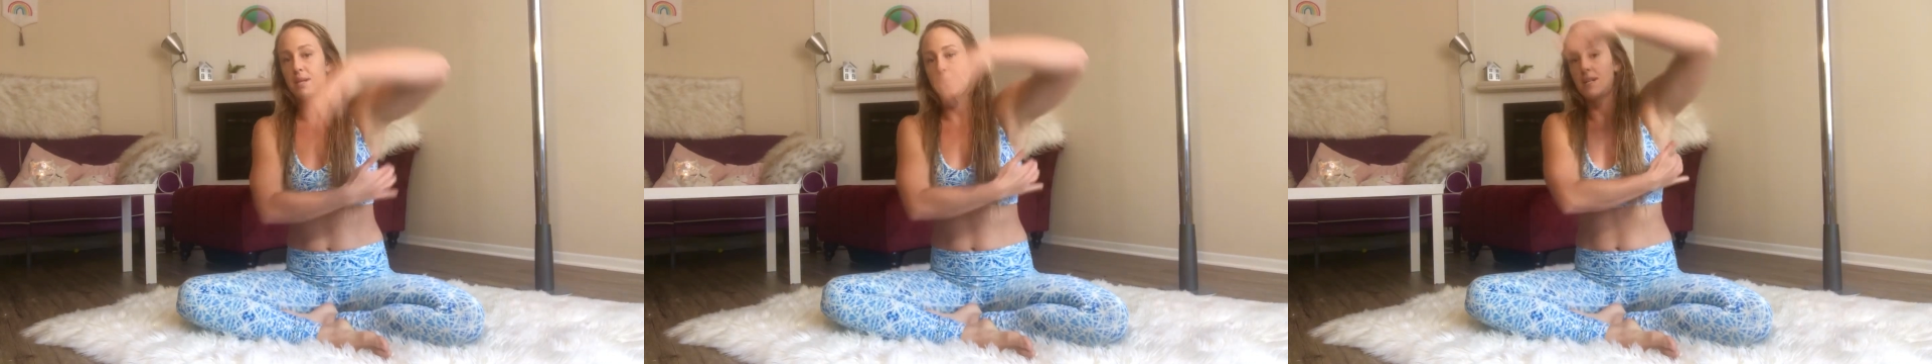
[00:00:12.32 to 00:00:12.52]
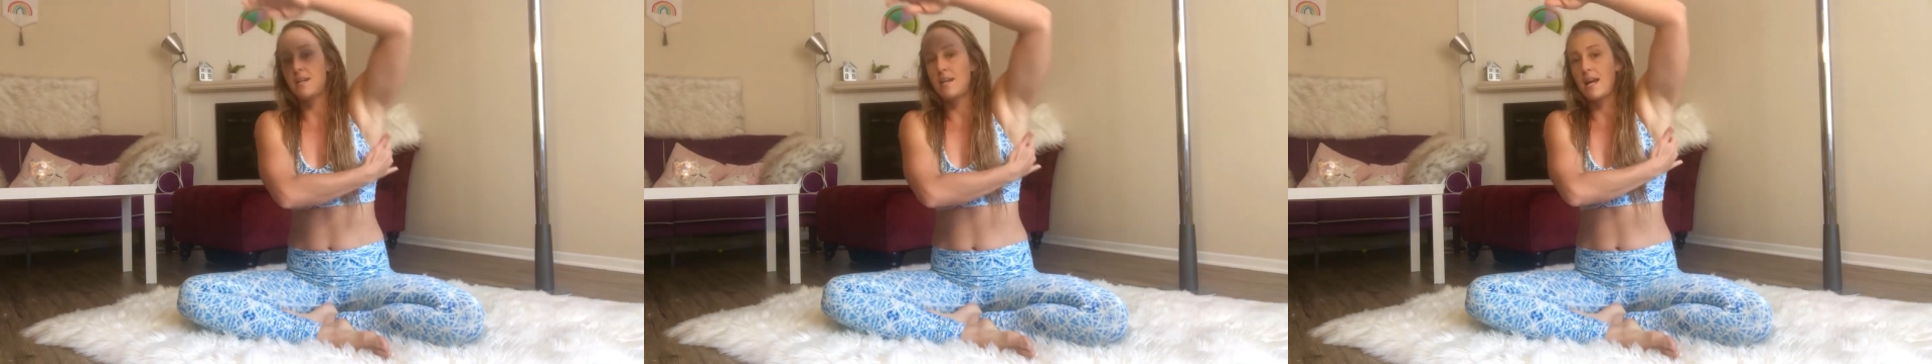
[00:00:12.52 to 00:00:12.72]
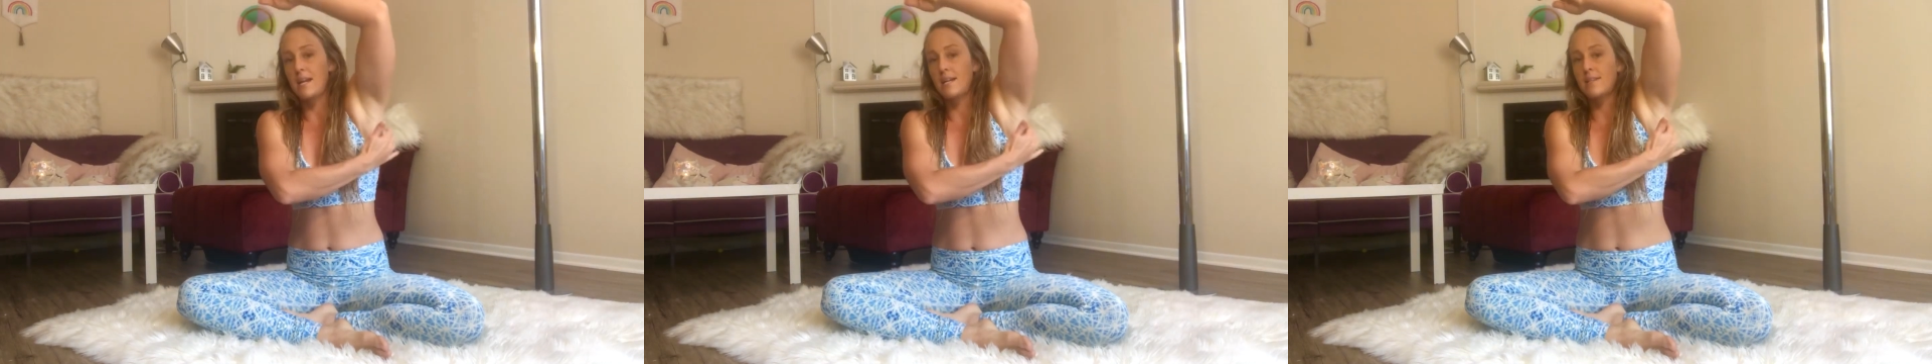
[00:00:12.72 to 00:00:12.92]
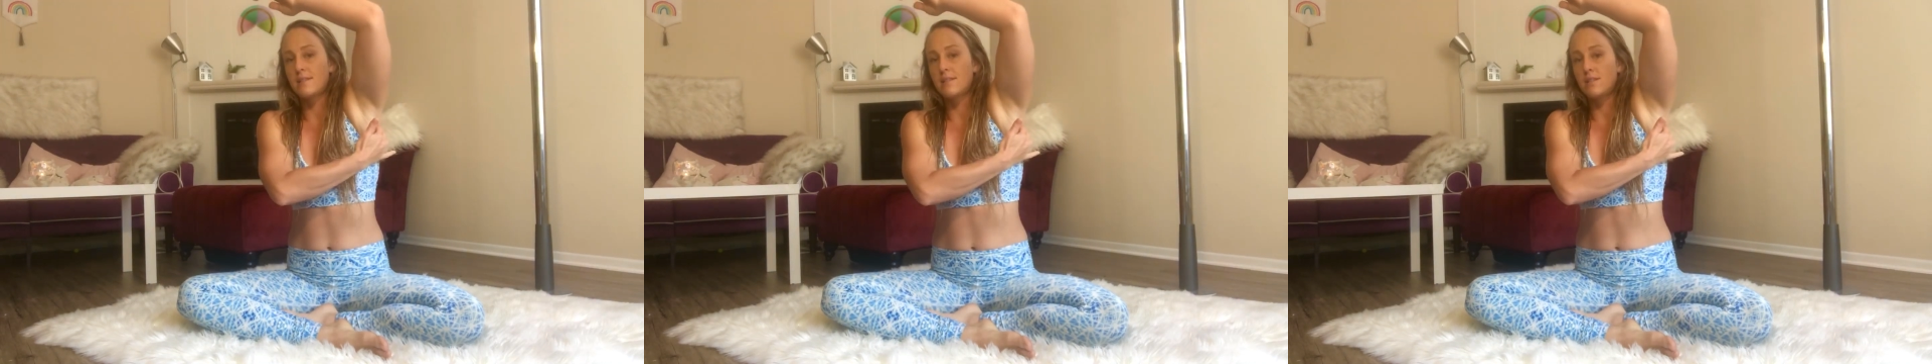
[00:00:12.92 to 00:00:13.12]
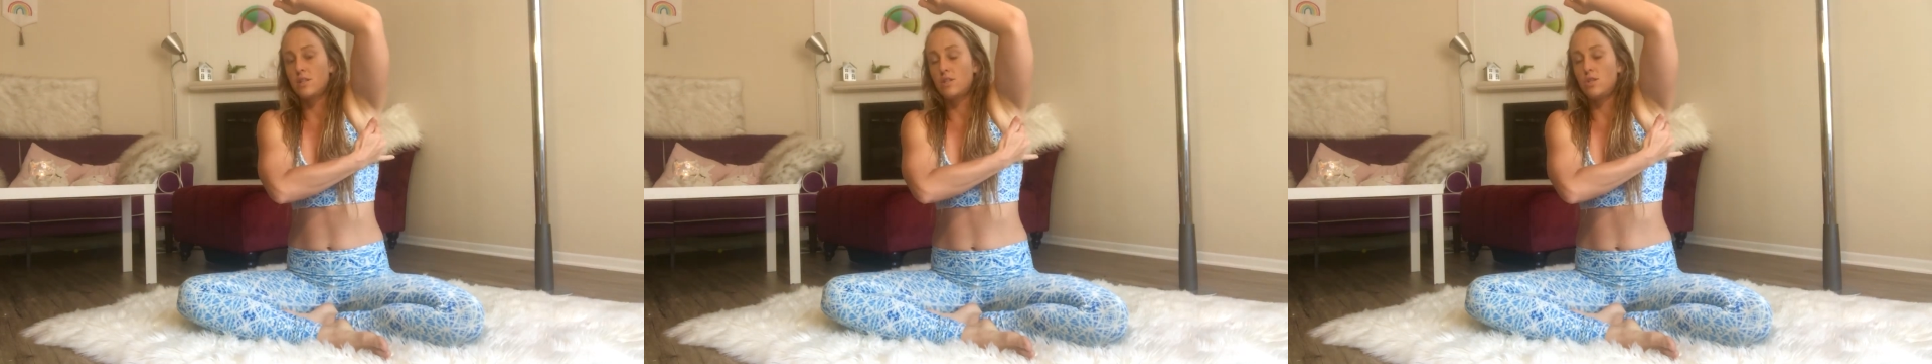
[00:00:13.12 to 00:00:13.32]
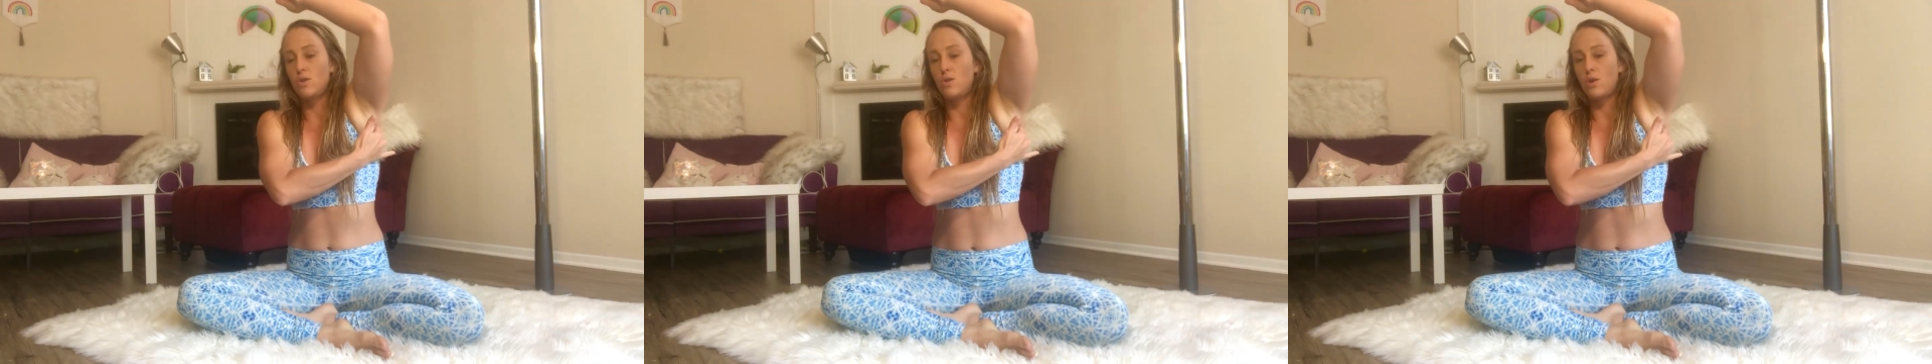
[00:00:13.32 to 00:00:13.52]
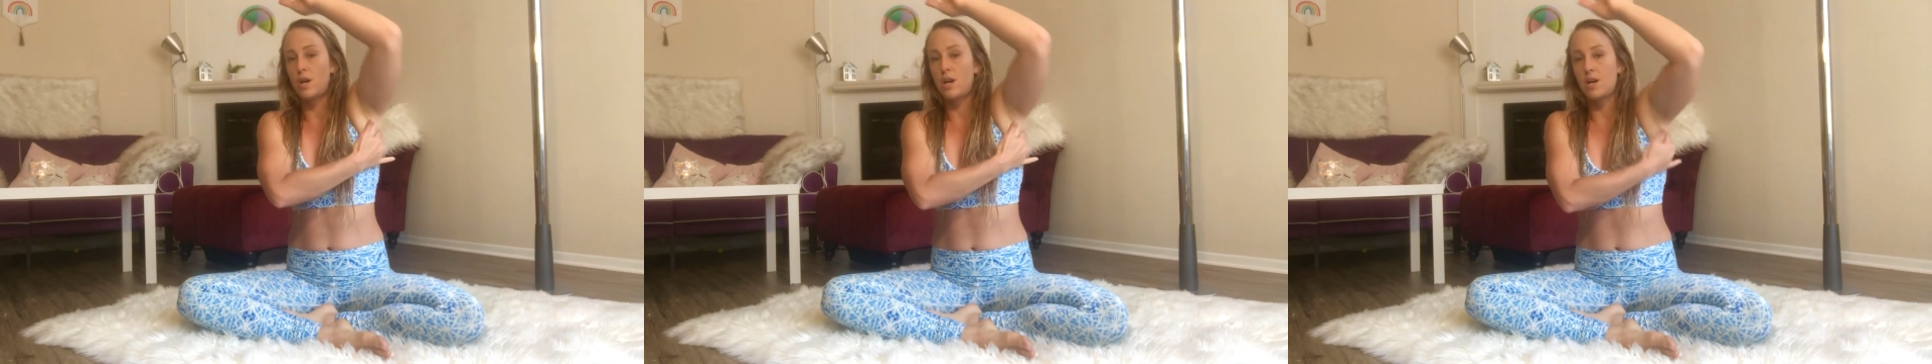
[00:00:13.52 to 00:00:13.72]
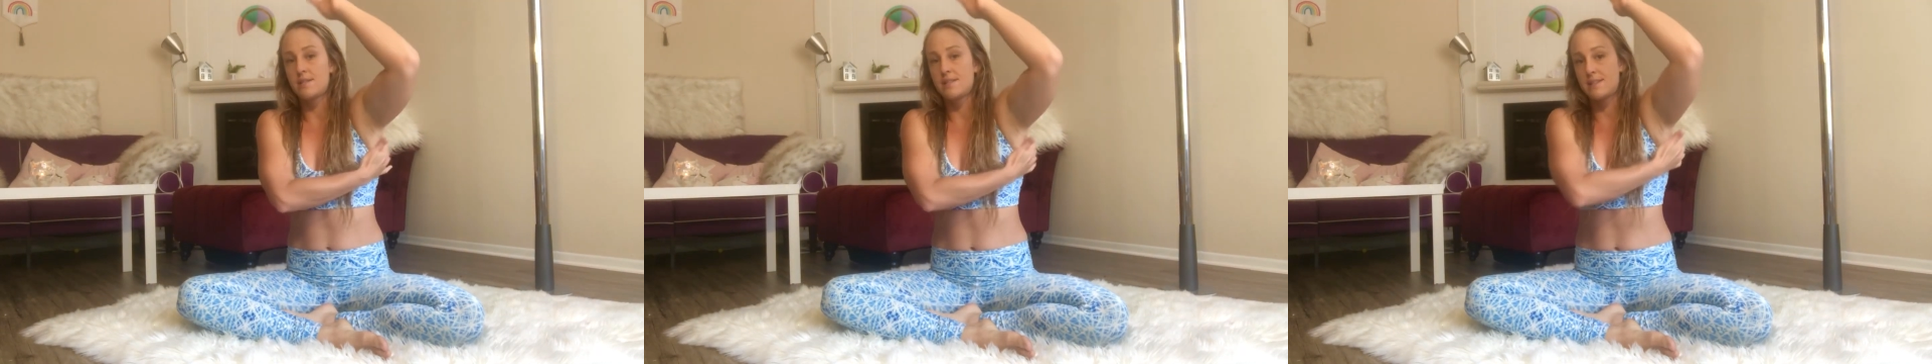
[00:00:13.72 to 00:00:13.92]
connects
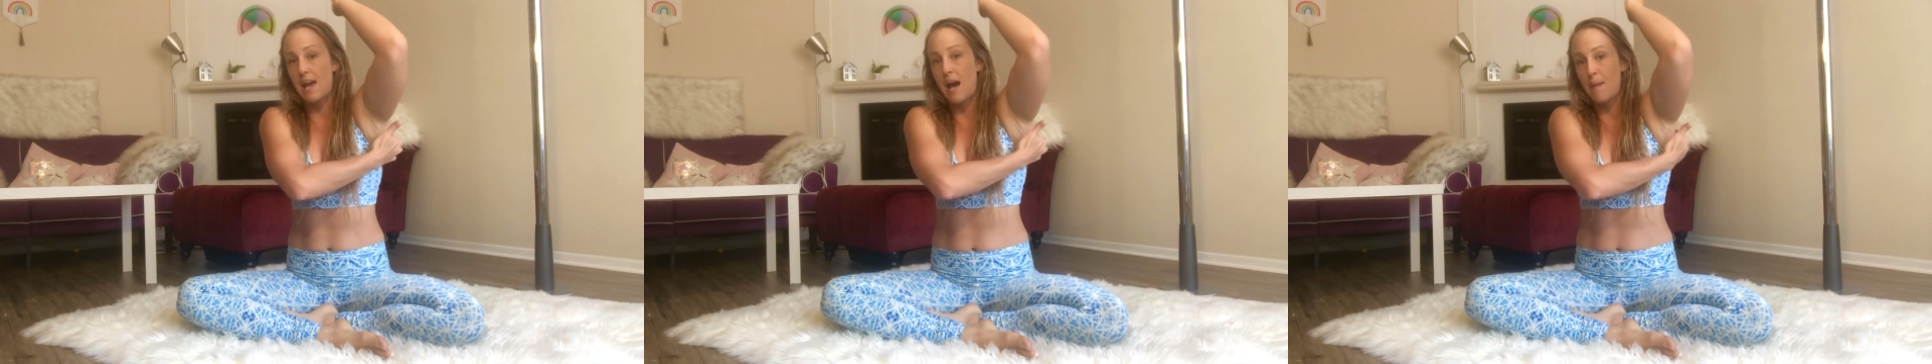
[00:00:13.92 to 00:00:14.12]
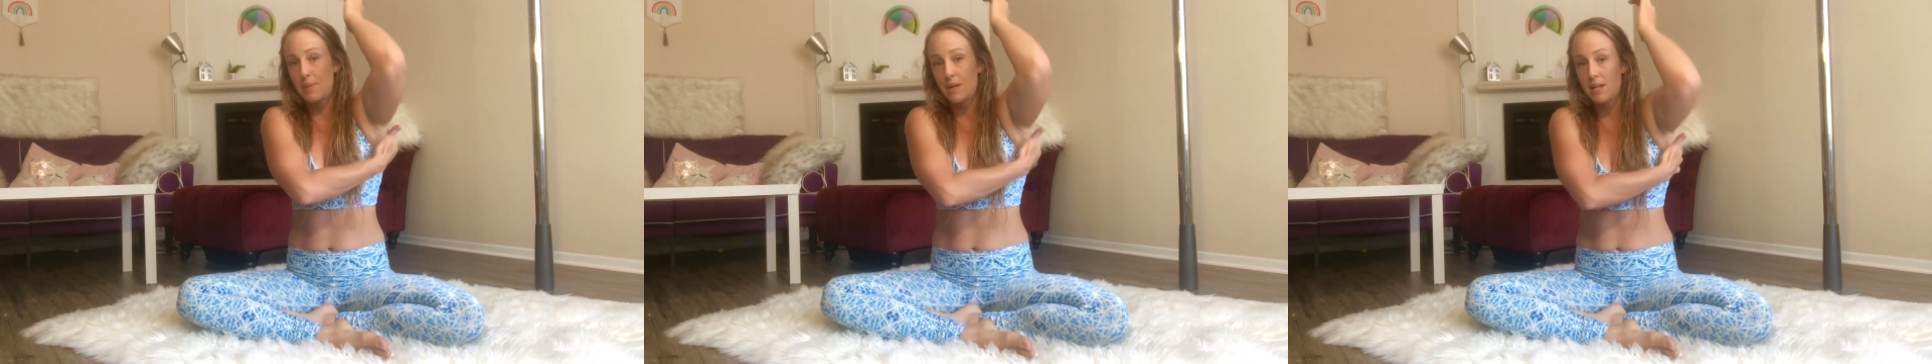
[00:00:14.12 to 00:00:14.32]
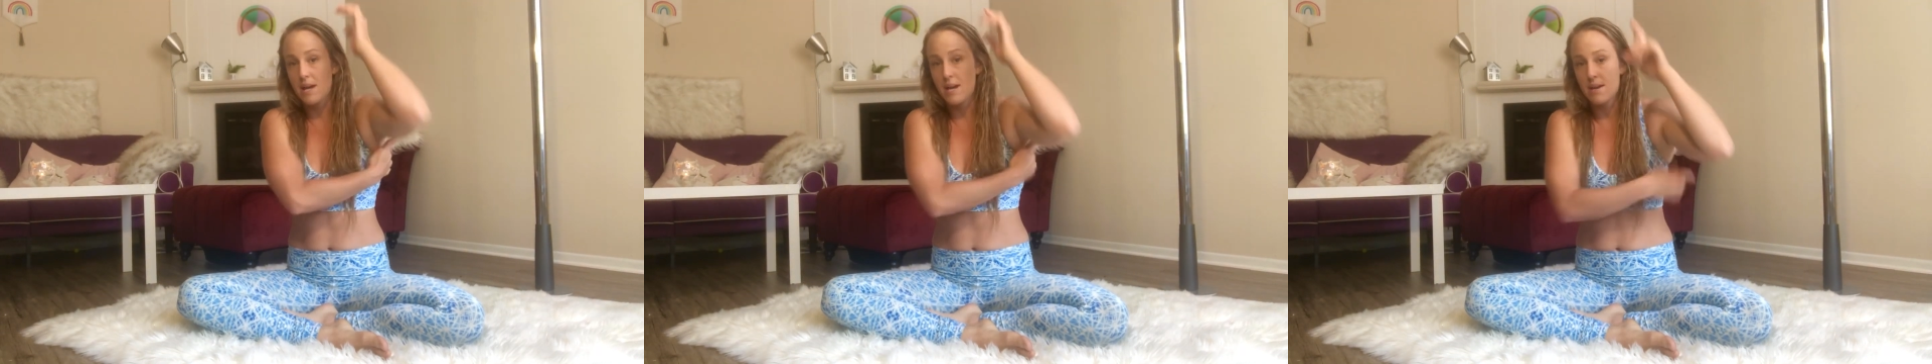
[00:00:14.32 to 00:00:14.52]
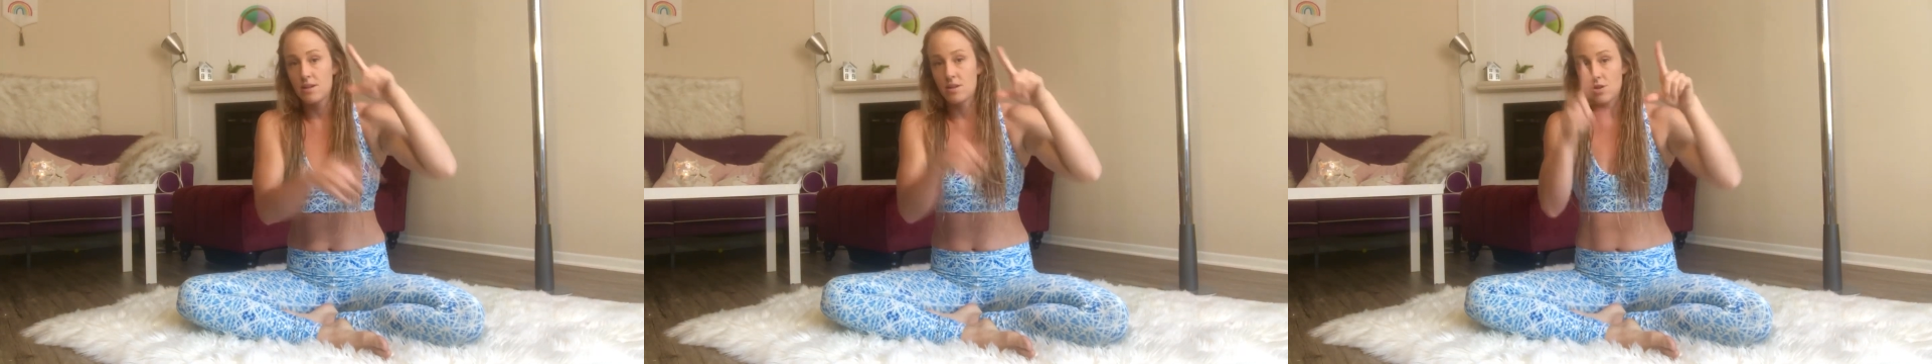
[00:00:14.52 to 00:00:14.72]
your scapula,